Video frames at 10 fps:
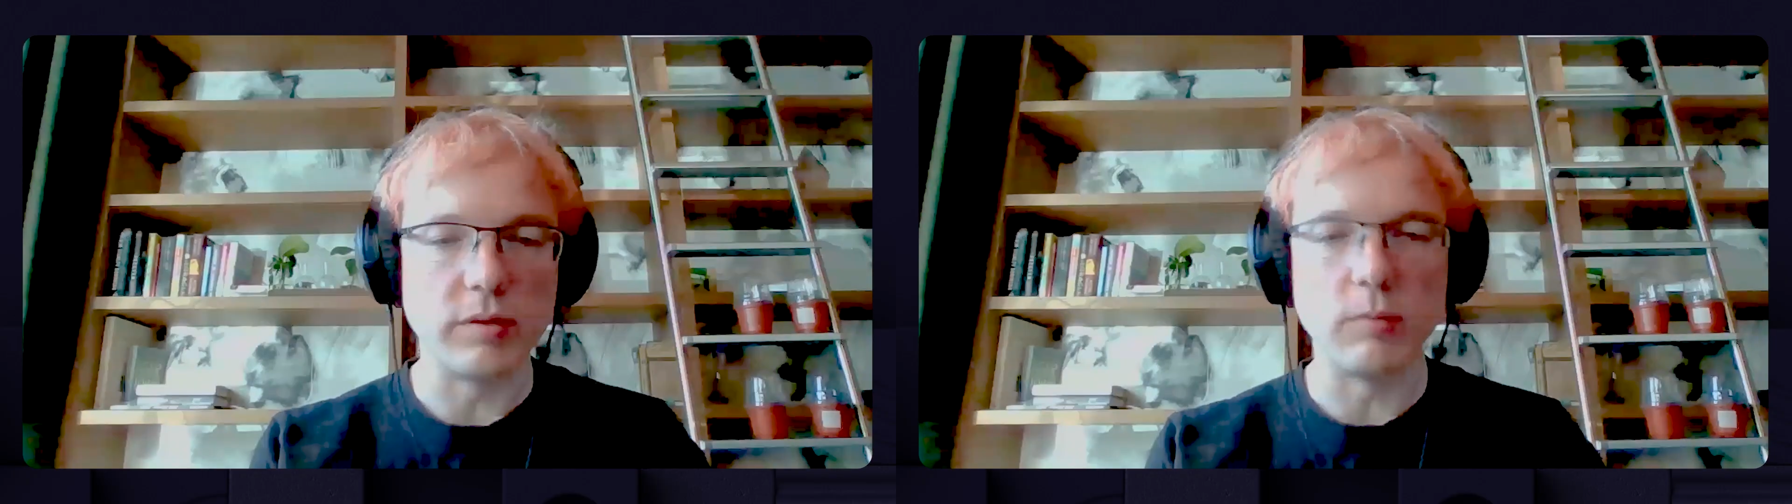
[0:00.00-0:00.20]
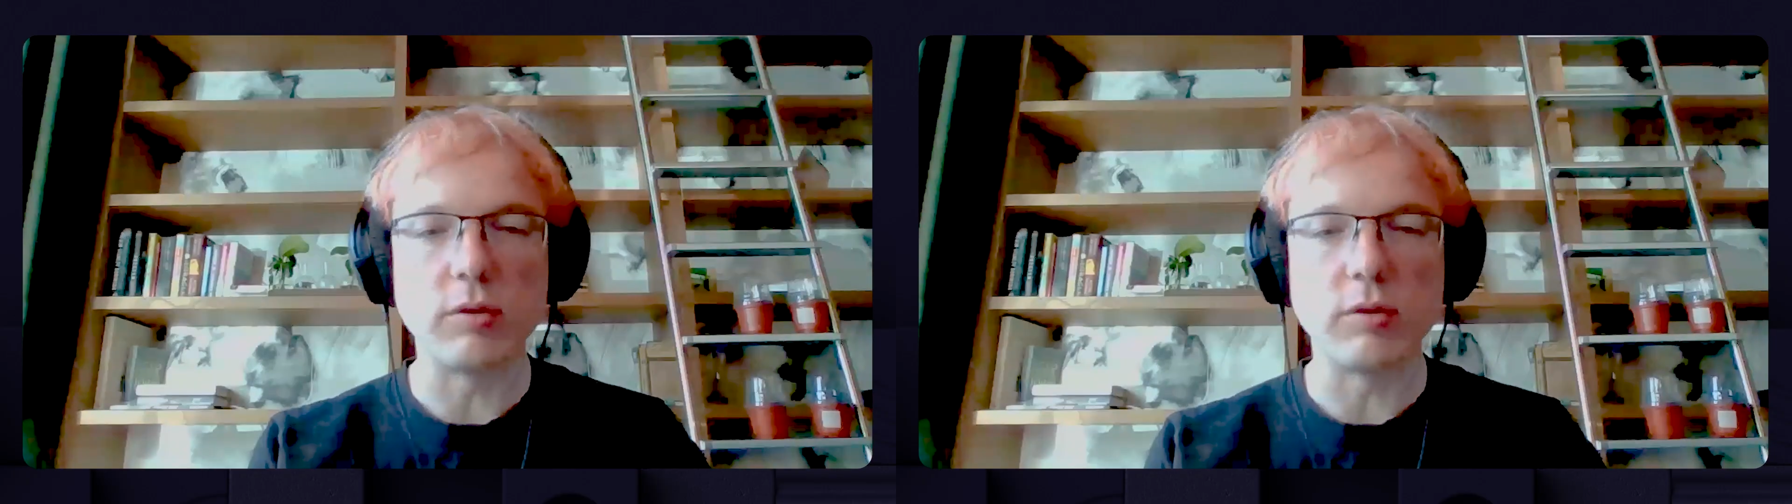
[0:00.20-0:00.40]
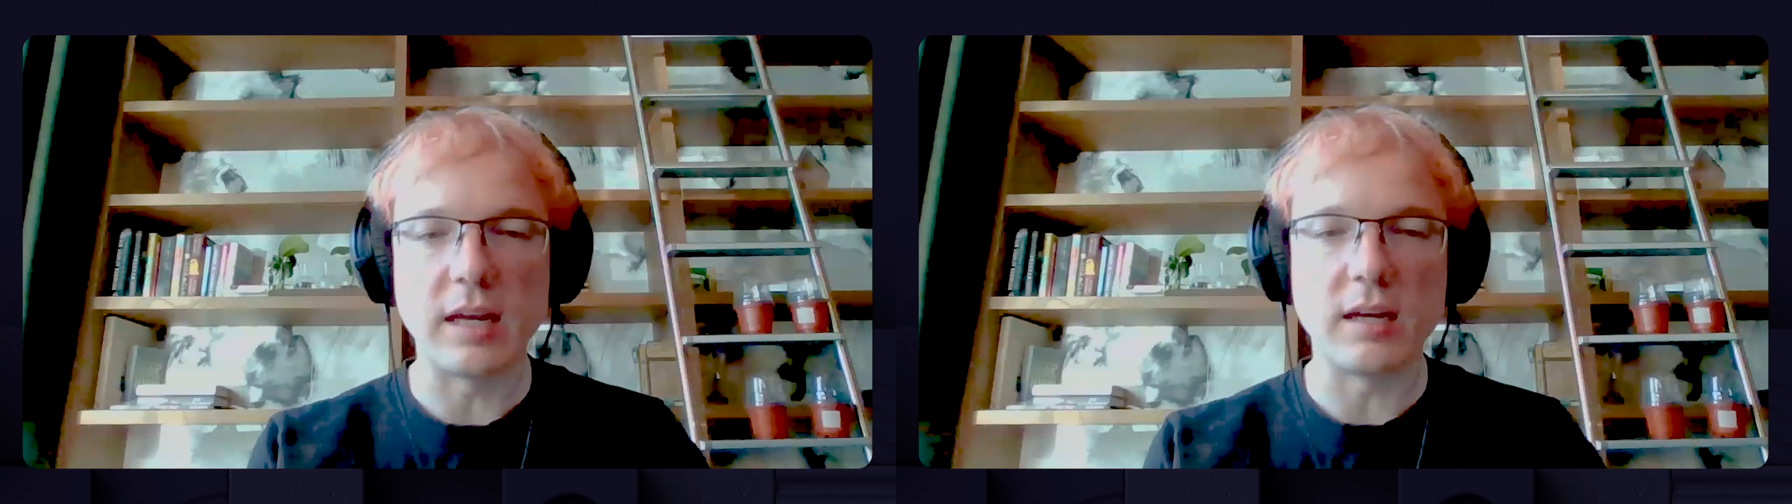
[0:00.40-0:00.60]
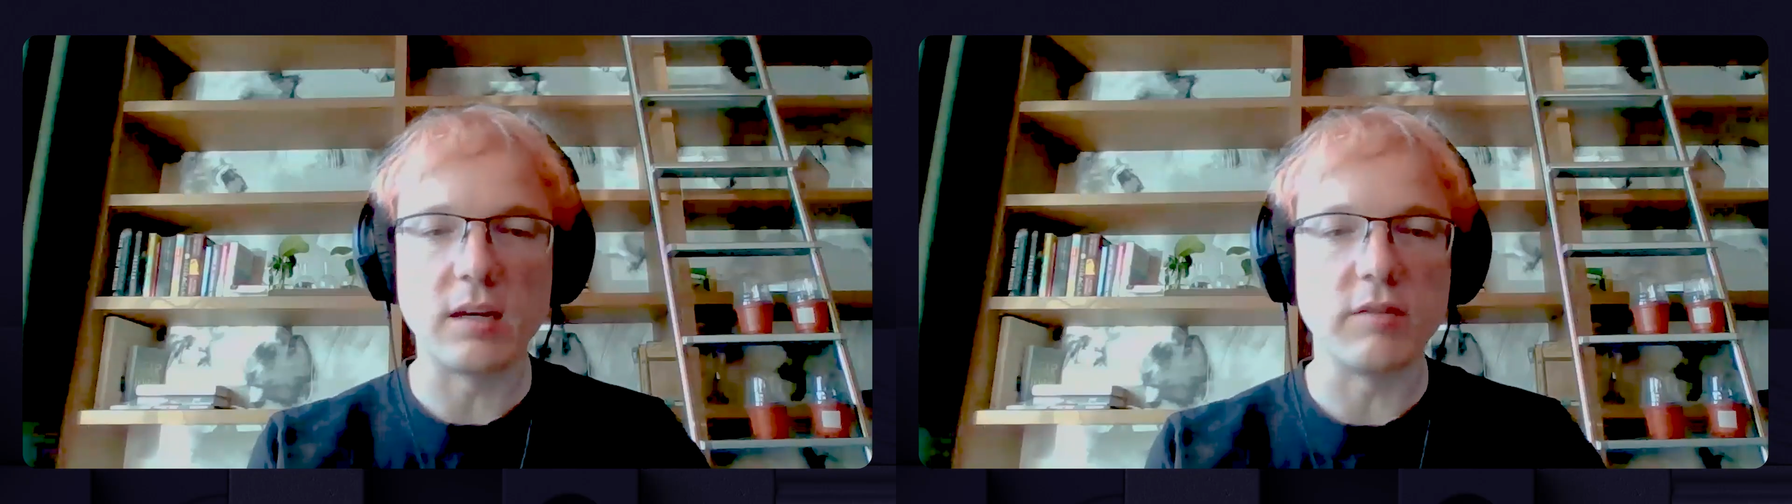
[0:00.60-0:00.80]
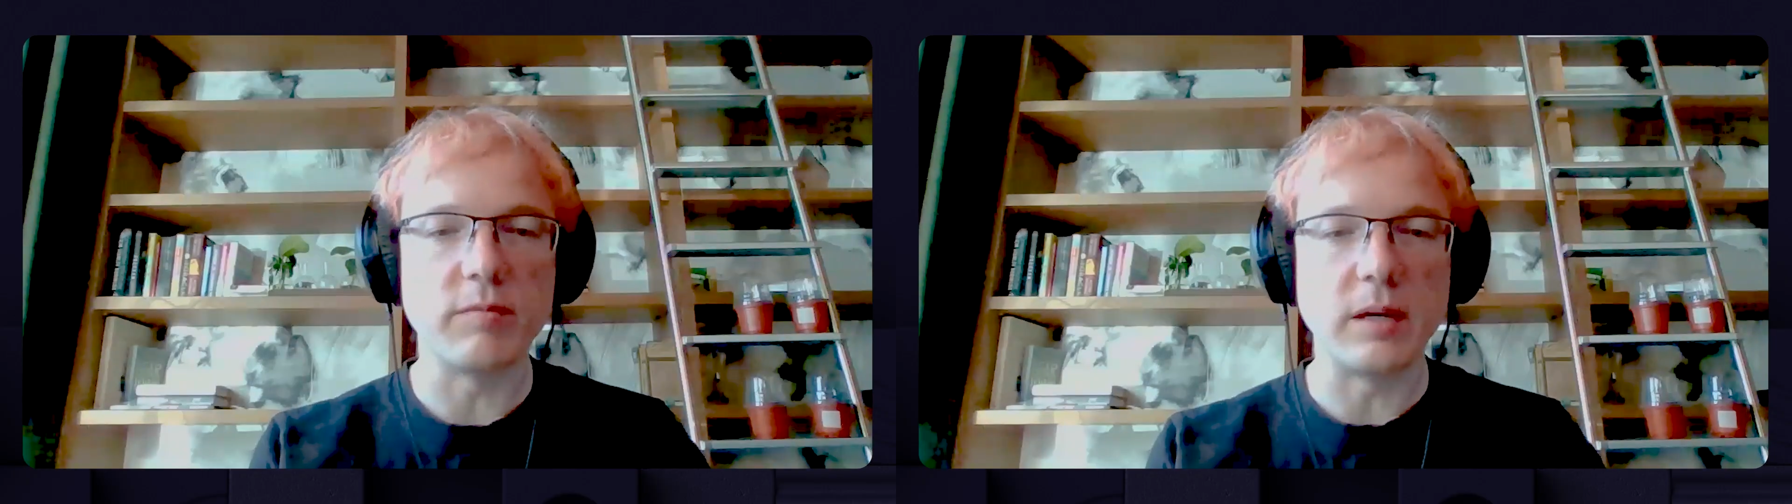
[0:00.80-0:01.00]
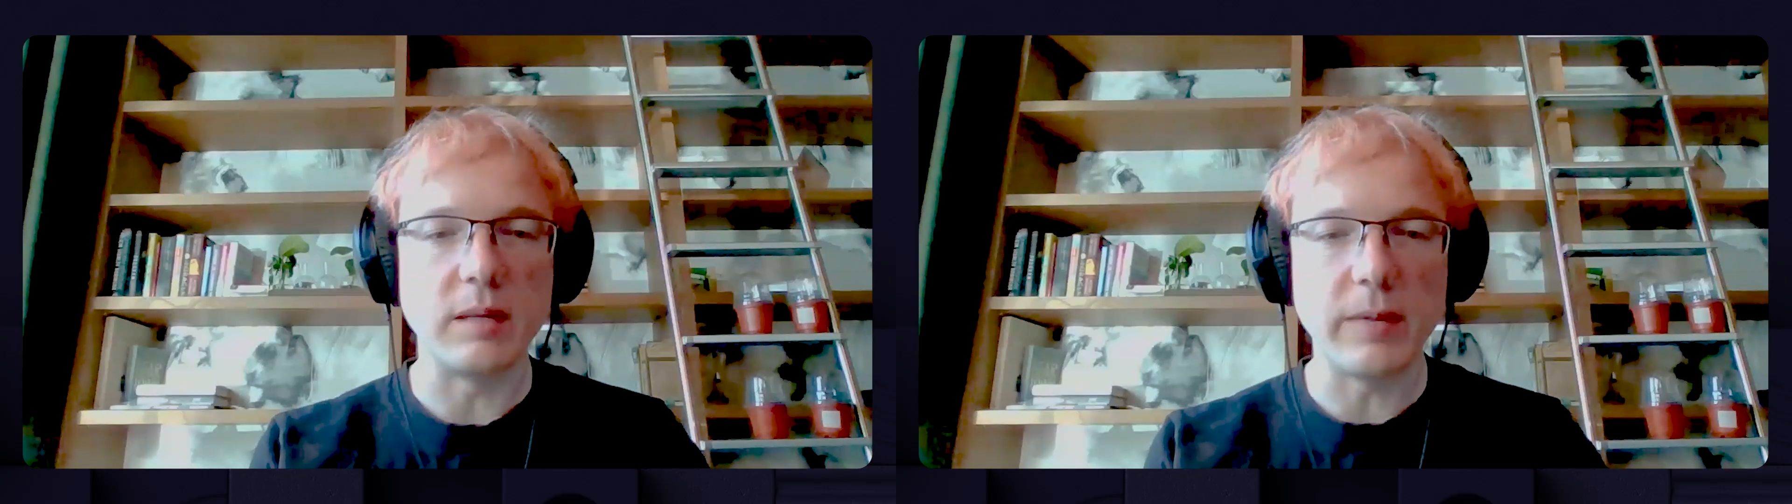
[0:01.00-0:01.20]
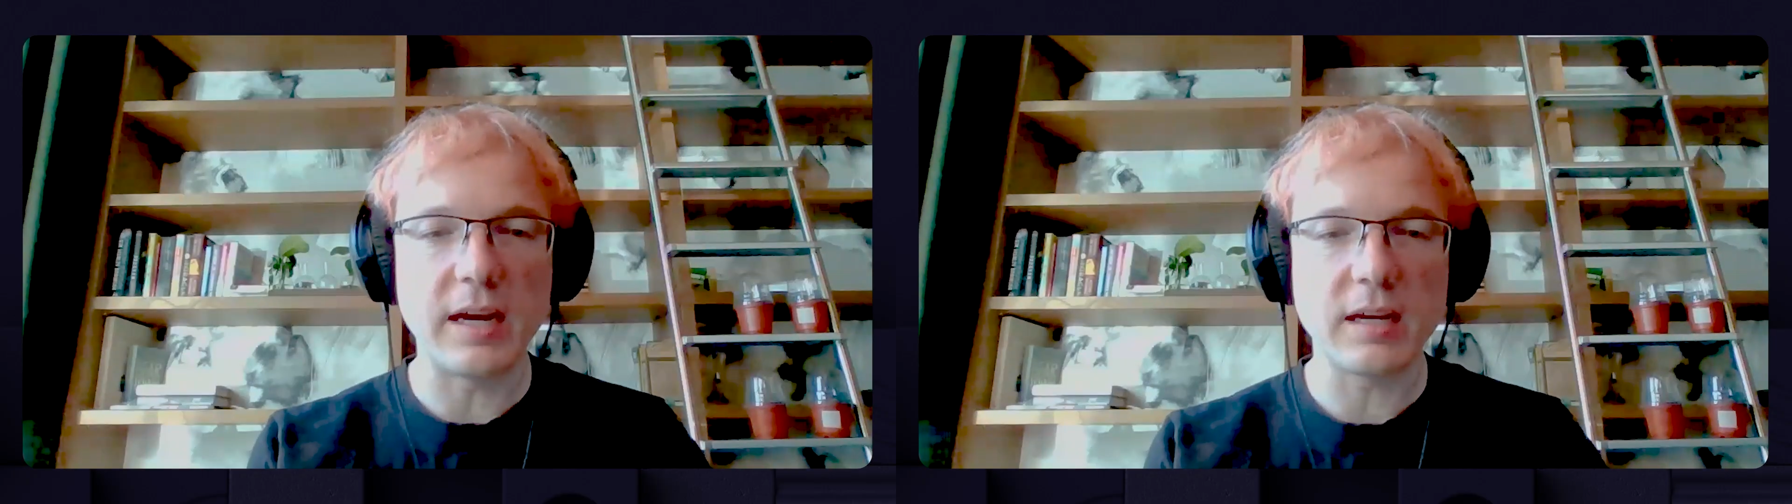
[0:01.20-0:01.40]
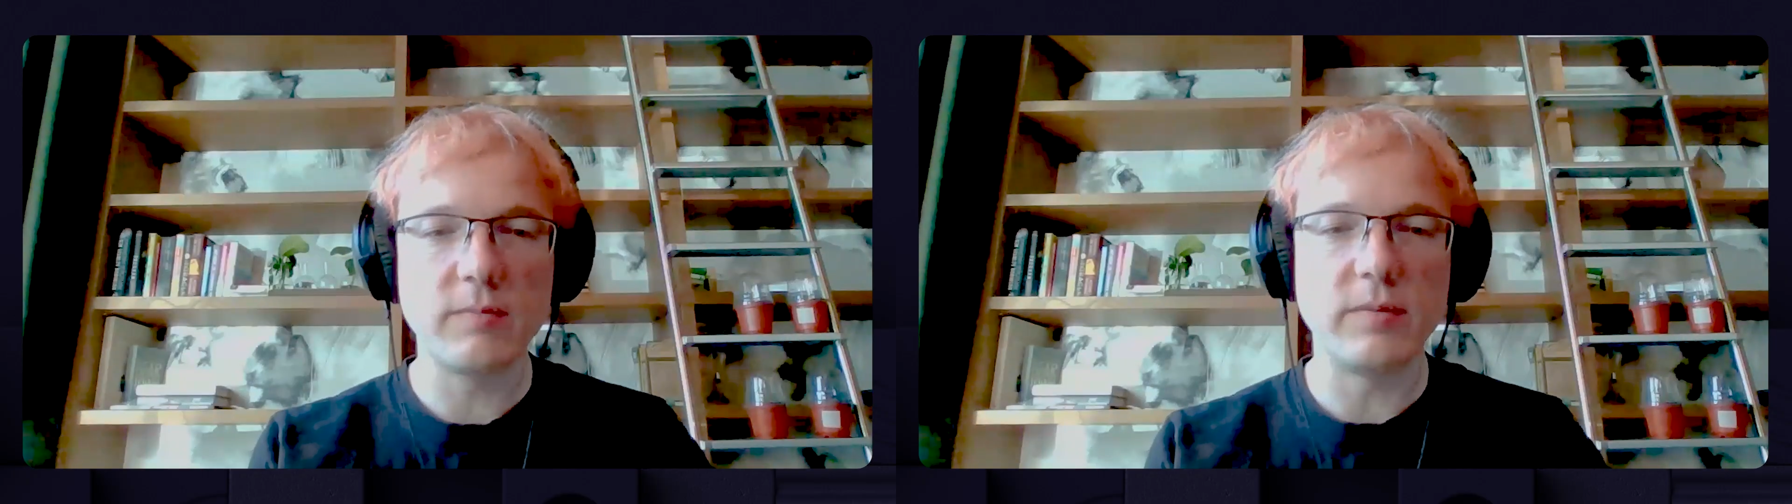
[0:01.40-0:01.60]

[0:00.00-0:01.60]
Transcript: they won't get enough money back